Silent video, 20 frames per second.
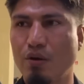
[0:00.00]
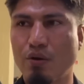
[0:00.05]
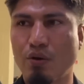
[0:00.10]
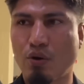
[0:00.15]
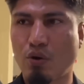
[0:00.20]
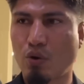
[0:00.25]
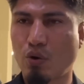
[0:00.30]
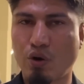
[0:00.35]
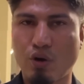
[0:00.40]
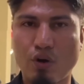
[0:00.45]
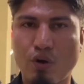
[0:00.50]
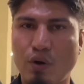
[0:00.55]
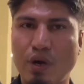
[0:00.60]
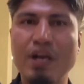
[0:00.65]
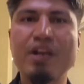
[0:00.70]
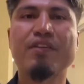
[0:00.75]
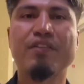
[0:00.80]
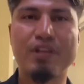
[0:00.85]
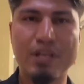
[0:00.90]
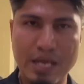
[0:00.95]

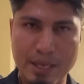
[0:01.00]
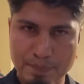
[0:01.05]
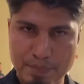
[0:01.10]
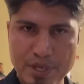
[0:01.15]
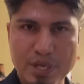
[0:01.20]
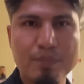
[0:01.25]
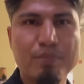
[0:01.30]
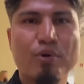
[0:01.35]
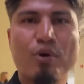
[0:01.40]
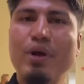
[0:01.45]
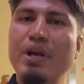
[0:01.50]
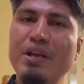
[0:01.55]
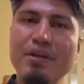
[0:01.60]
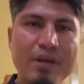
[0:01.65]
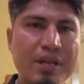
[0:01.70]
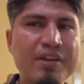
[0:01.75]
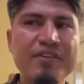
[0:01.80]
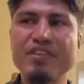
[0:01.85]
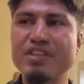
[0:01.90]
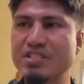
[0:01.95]
Cruz. Pitbull,
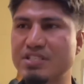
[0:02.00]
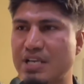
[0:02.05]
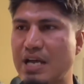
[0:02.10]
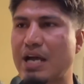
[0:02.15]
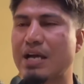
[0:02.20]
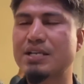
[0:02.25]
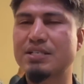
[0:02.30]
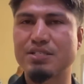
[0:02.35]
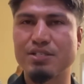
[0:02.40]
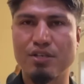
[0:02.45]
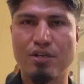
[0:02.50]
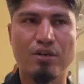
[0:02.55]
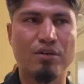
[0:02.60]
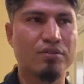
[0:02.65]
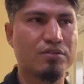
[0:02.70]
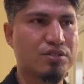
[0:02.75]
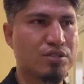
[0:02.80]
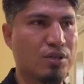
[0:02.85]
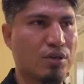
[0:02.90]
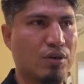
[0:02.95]
any of these guys, you
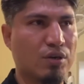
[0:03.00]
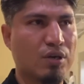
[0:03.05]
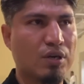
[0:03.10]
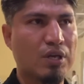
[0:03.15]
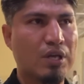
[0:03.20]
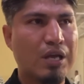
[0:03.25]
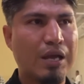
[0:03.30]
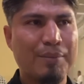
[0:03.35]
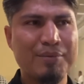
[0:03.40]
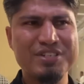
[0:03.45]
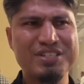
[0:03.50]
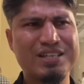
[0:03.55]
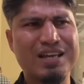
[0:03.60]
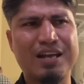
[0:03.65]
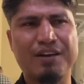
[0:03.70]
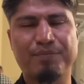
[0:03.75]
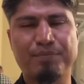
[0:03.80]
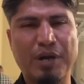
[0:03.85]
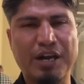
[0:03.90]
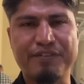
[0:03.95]
know. So, I mean, he's
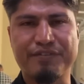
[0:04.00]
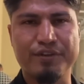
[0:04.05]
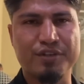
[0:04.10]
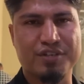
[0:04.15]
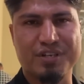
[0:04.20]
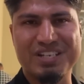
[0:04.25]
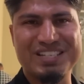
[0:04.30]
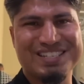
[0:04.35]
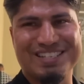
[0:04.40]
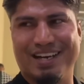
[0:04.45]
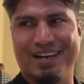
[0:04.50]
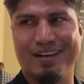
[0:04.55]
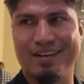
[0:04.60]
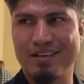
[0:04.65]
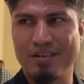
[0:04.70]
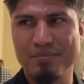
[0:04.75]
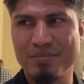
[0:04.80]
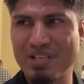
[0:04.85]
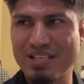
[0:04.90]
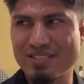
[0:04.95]
got a bright future. He's
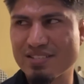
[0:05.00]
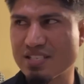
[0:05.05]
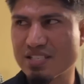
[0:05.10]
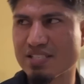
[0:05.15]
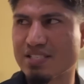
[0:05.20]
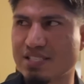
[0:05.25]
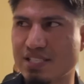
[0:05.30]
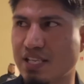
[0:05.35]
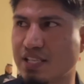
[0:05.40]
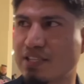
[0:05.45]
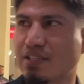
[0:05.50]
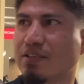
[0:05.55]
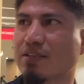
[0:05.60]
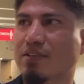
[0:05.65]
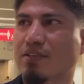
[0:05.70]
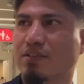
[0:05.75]
young. This is nothing.